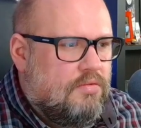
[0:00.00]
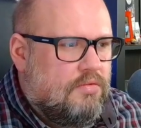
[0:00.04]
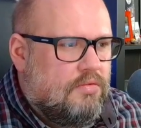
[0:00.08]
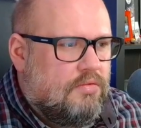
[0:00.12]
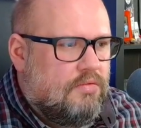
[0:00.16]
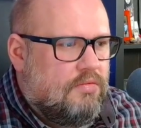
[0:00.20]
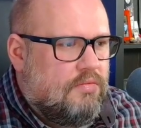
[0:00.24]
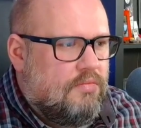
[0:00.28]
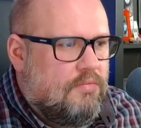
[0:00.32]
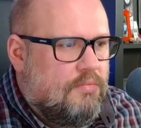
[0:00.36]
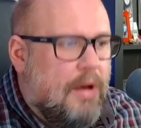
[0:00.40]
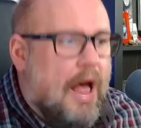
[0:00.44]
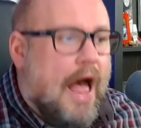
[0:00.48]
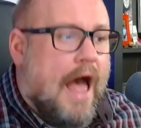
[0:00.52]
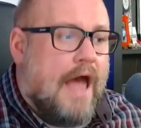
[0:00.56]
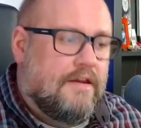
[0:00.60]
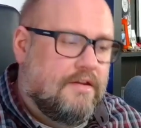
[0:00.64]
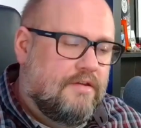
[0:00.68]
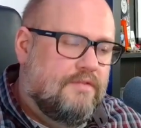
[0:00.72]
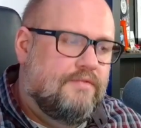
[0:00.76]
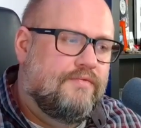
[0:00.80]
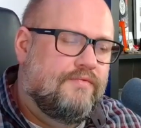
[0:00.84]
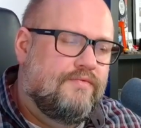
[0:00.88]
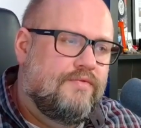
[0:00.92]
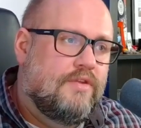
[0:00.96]
But
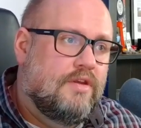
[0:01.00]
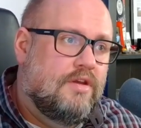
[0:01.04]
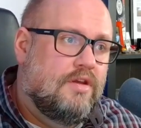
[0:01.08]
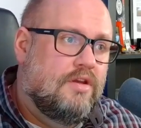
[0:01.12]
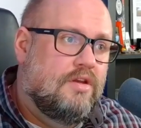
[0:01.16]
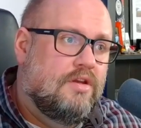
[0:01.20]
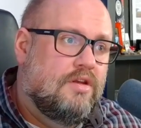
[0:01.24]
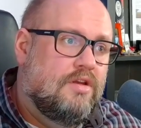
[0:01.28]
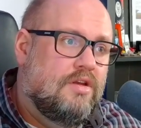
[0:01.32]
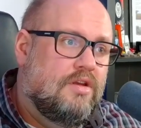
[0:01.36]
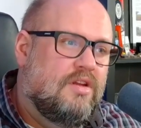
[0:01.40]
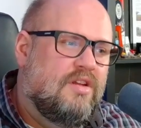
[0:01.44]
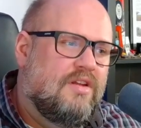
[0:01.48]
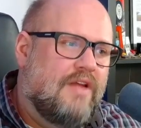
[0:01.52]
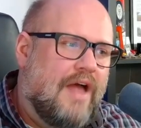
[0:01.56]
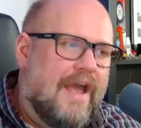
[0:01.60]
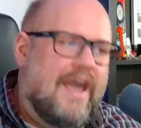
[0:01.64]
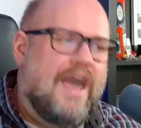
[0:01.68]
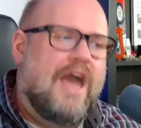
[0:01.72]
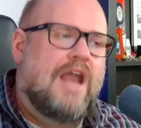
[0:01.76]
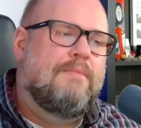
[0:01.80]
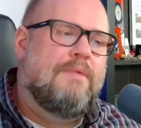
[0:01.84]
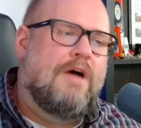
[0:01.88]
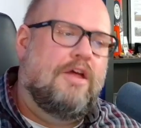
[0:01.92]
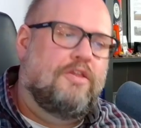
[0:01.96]
I
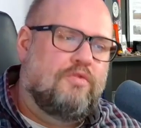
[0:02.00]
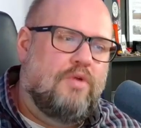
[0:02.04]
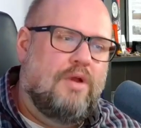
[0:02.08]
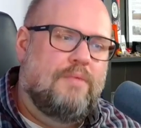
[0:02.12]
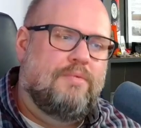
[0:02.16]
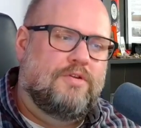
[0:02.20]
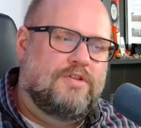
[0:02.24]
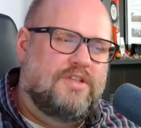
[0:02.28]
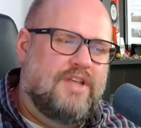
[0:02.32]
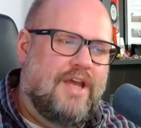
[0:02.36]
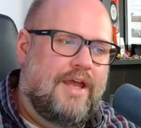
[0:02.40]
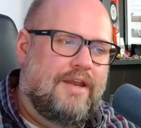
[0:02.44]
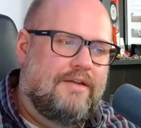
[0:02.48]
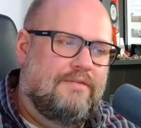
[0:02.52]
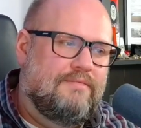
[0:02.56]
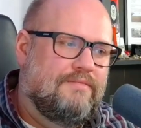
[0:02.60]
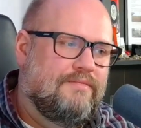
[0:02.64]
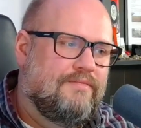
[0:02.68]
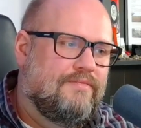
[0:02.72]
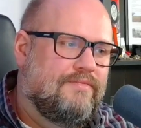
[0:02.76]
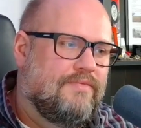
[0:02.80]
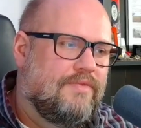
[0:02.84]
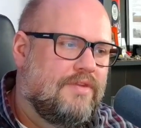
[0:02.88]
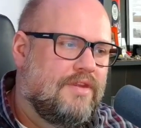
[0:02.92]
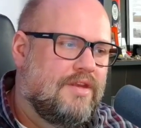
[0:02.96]
got about 3%.
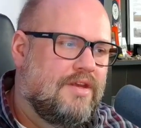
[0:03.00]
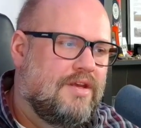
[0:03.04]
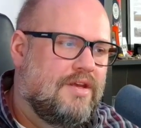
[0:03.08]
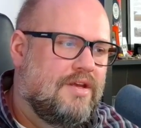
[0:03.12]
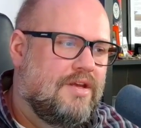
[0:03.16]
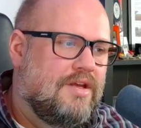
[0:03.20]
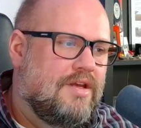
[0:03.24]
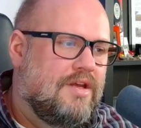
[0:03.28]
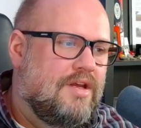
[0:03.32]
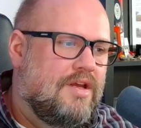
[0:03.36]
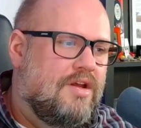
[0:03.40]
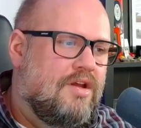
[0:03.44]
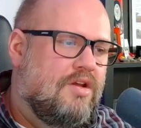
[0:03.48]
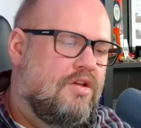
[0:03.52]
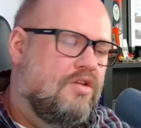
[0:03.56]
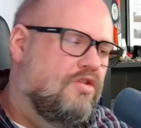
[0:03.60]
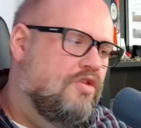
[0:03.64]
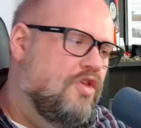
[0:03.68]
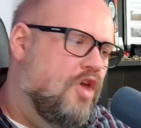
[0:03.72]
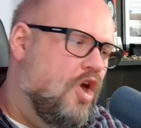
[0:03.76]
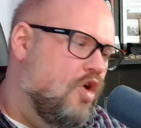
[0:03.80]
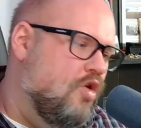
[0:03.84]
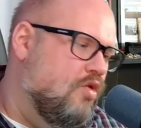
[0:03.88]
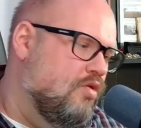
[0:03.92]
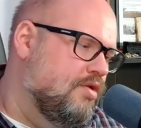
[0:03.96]

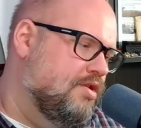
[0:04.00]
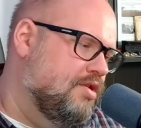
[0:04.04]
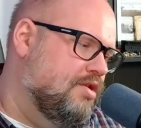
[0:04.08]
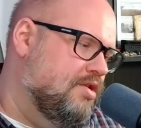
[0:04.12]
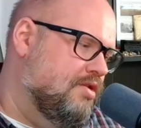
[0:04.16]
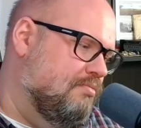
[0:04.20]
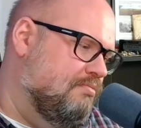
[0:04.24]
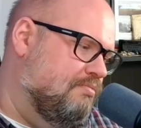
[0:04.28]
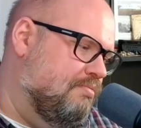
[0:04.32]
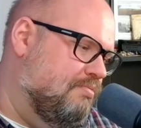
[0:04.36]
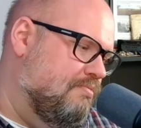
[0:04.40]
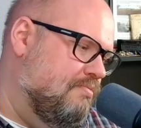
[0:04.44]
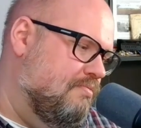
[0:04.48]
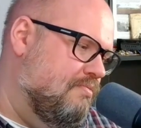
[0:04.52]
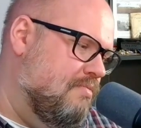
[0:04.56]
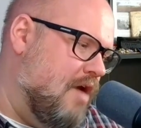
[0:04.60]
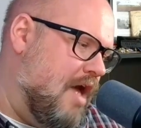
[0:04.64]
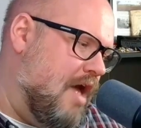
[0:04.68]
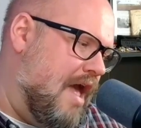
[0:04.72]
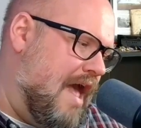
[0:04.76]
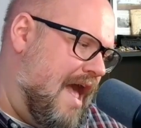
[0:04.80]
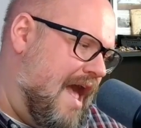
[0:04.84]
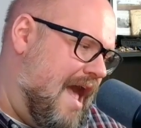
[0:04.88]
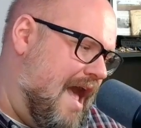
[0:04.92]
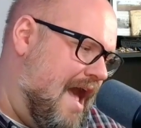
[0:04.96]
Those
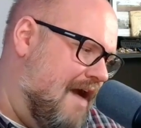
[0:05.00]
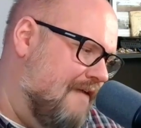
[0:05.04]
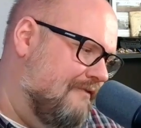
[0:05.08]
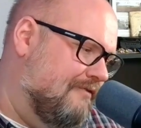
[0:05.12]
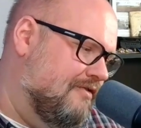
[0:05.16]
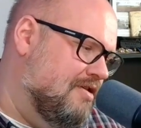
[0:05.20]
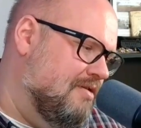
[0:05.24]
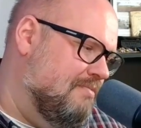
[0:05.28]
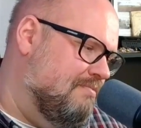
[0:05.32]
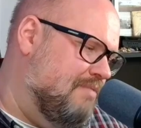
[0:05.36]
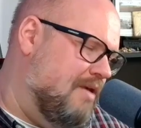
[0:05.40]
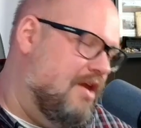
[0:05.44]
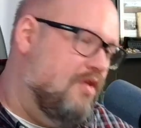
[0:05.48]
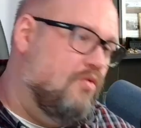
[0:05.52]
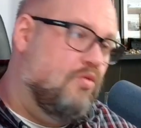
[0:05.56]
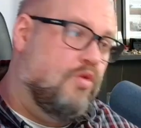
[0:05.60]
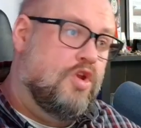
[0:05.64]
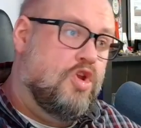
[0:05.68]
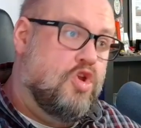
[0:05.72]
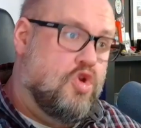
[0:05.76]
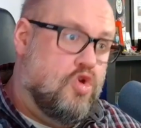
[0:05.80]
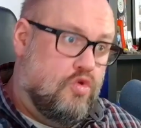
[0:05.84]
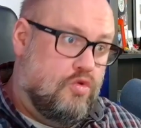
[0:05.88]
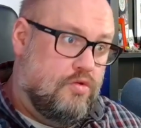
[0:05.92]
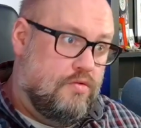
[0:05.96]
have to be
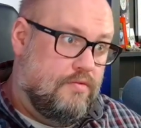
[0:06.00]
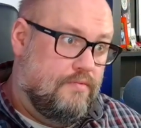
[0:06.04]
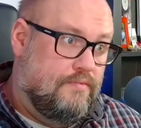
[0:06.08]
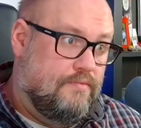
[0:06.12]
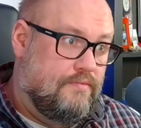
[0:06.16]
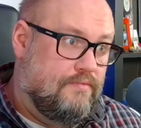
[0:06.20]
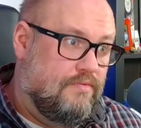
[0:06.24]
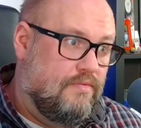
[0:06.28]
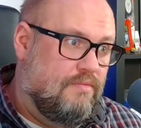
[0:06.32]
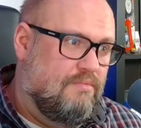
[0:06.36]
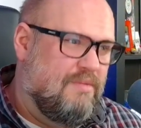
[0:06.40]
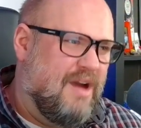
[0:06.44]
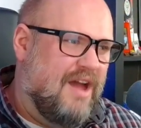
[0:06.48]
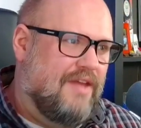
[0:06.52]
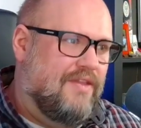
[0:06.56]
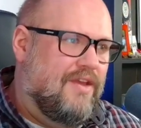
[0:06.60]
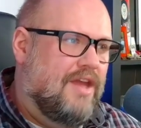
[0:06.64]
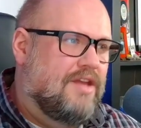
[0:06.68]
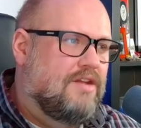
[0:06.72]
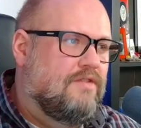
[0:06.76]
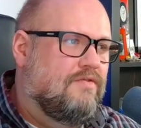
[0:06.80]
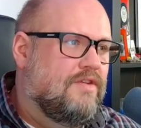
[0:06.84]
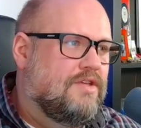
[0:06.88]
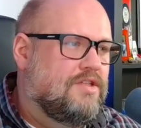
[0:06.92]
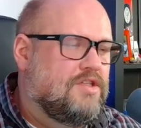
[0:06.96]
renewed by the end
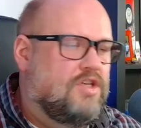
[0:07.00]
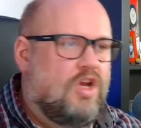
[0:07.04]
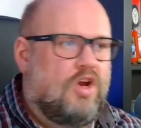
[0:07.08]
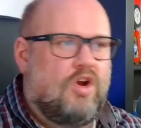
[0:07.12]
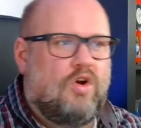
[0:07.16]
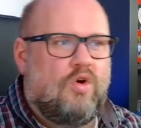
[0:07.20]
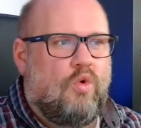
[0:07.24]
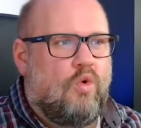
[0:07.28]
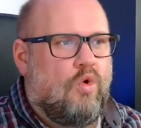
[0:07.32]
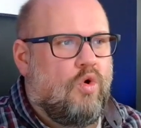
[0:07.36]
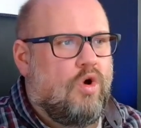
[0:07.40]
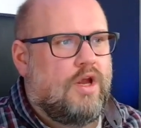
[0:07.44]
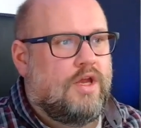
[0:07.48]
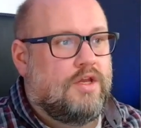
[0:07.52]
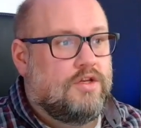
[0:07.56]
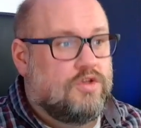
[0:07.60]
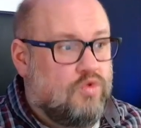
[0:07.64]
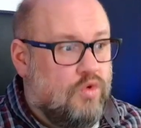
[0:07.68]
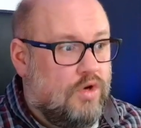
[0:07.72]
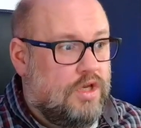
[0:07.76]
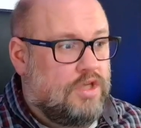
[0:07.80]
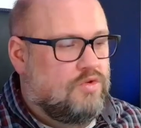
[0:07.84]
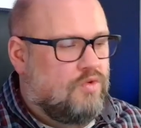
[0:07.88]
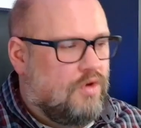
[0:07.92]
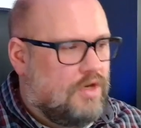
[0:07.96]
of this year or in
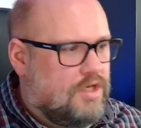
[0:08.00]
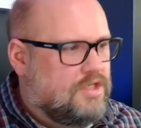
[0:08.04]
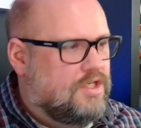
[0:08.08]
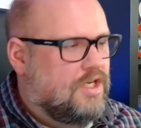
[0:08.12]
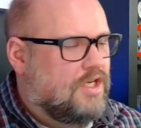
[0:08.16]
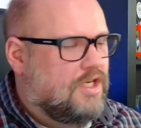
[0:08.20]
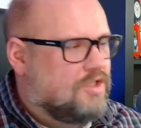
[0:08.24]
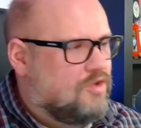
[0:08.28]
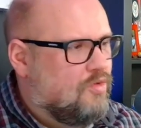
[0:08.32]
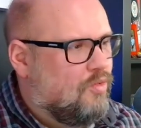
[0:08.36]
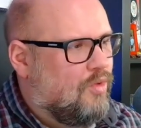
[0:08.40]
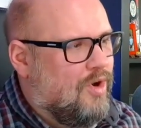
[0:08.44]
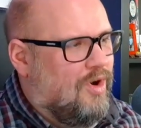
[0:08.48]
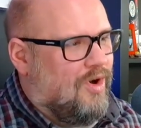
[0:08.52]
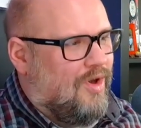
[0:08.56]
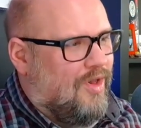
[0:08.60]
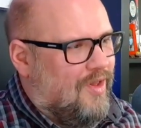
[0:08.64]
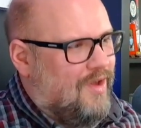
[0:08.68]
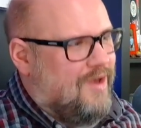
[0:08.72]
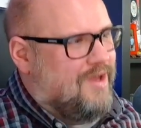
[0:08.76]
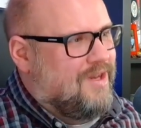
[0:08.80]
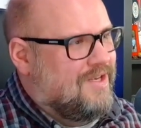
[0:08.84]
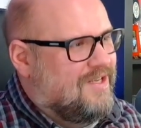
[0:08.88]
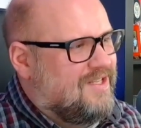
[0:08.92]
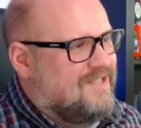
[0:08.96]
2026, or we're all
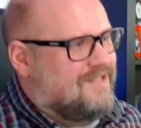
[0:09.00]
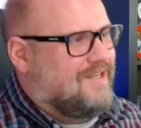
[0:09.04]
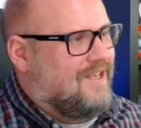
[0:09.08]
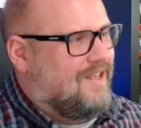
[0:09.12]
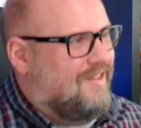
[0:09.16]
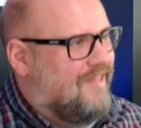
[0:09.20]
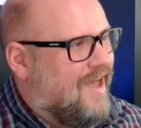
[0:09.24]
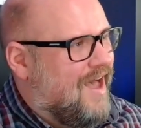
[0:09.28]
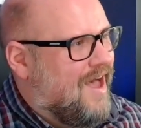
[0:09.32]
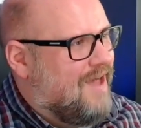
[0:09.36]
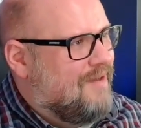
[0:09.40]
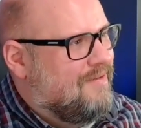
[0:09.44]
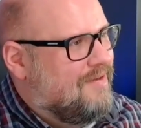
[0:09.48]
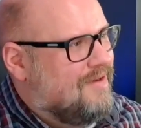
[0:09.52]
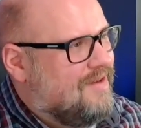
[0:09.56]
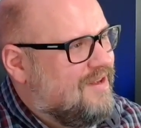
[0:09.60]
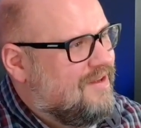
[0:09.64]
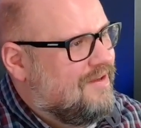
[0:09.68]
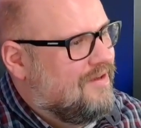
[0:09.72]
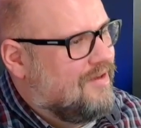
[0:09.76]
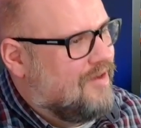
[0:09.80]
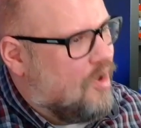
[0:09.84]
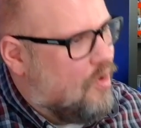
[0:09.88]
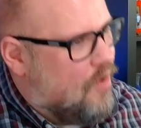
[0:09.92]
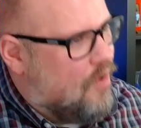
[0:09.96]
going to see that
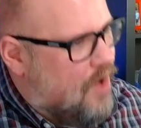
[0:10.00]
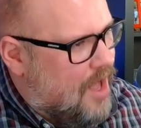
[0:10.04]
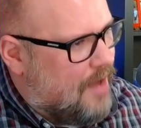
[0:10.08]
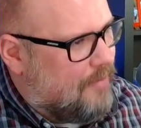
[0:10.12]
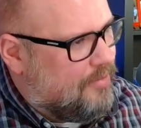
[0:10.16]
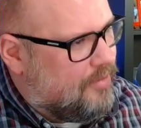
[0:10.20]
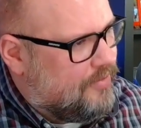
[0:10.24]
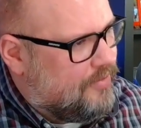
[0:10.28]
go up.